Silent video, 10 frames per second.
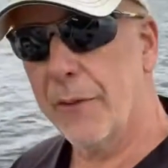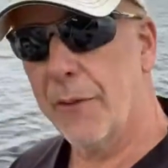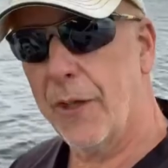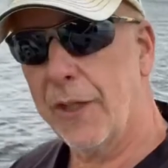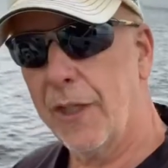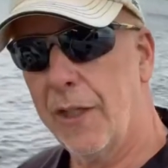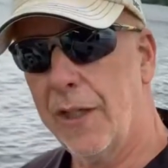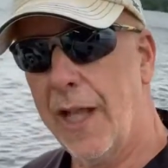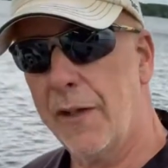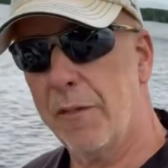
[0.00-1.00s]
no
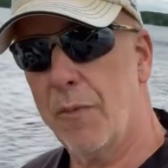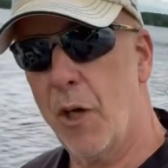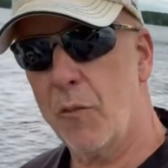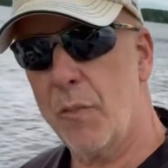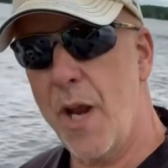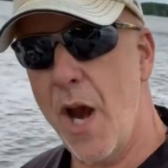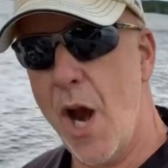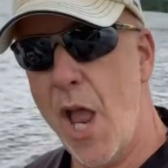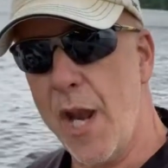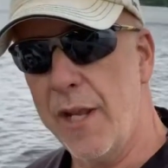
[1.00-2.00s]
alcohol allowed in the boat,
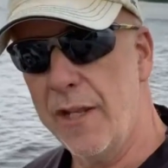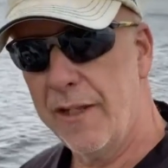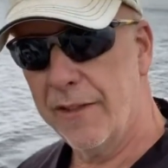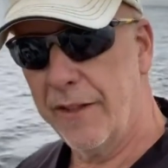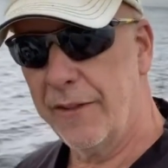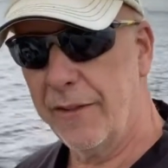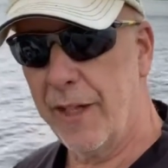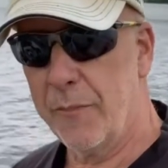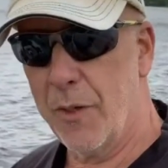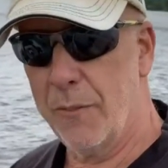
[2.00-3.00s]
period. Unless it's
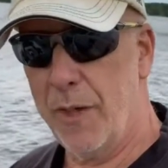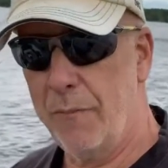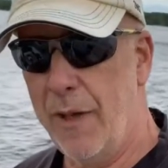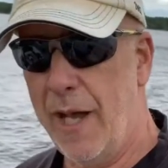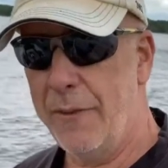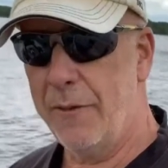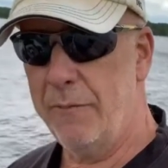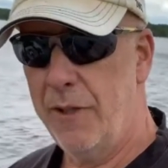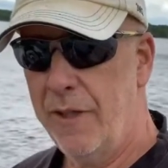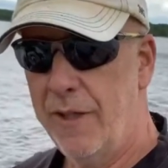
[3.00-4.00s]
got a permanent
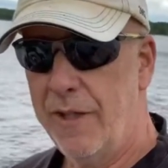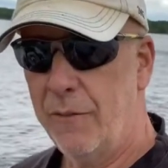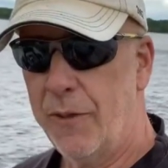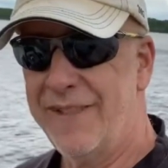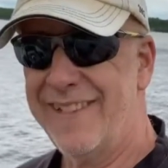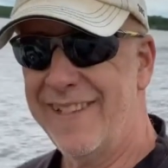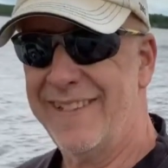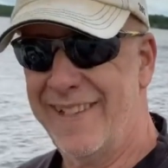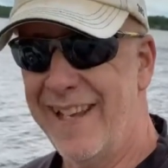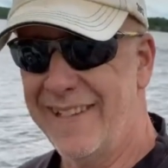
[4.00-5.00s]
bathroom which
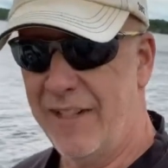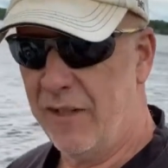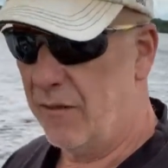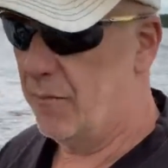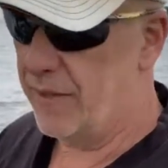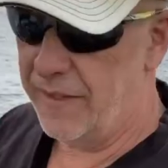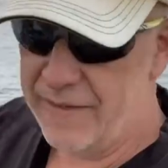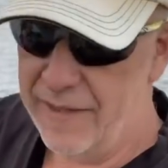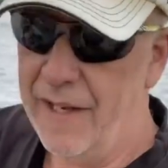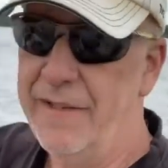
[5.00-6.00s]
just doesn't. But this
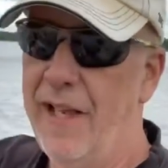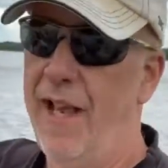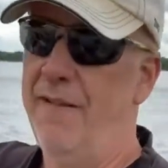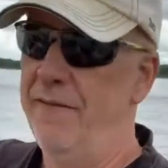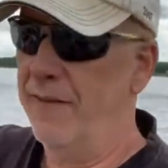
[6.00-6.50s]
does have,